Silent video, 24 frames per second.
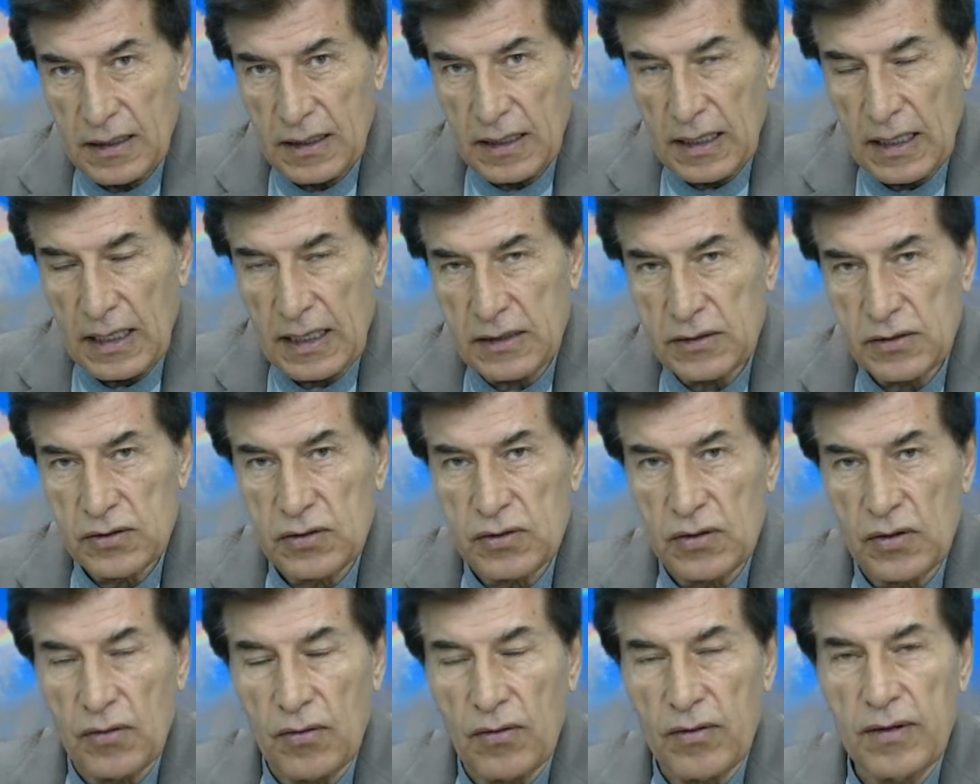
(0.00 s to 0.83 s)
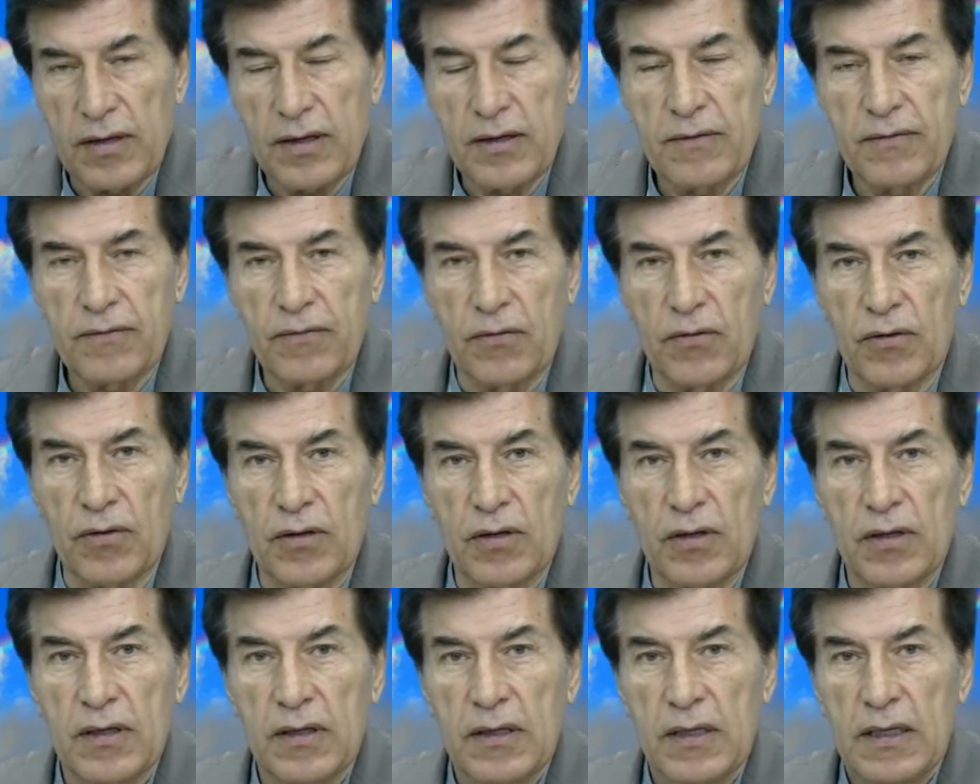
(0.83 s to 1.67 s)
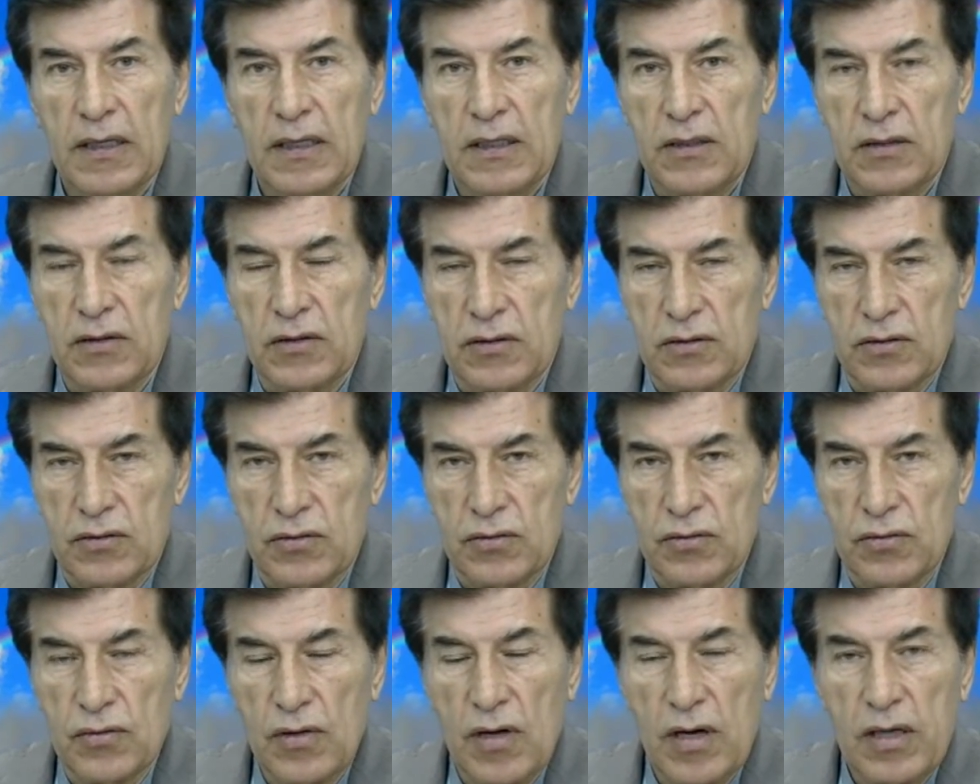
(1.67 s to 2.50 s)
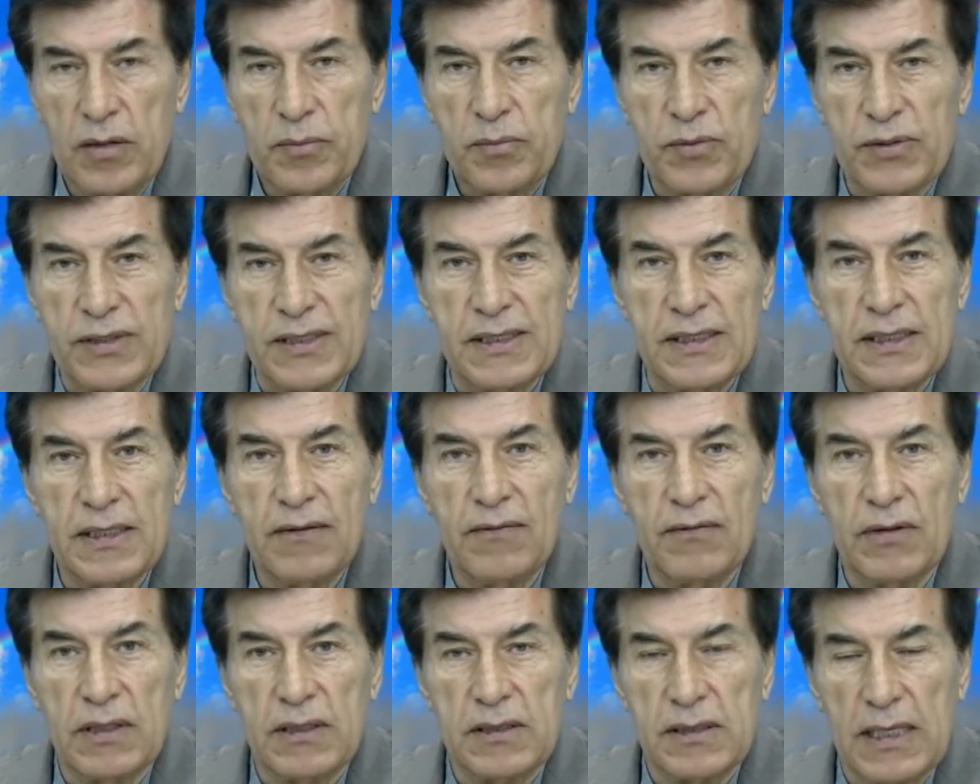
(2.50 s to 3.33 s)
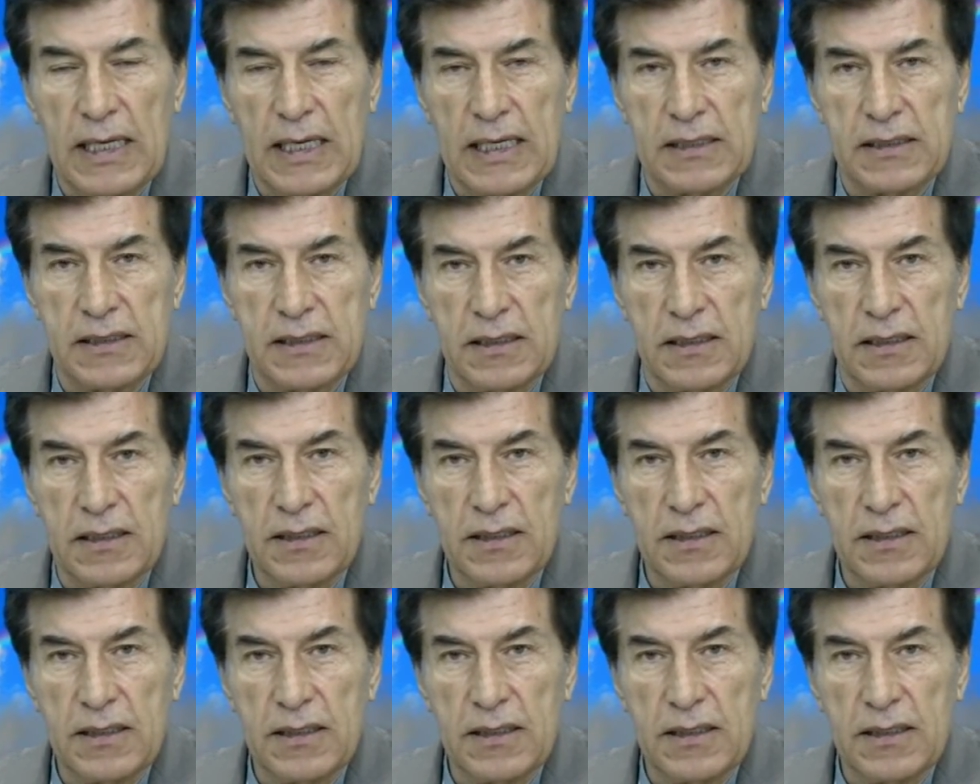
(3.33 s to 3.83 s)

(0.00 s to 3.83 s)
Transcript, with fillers: And so, therefore, do not perceive this as a,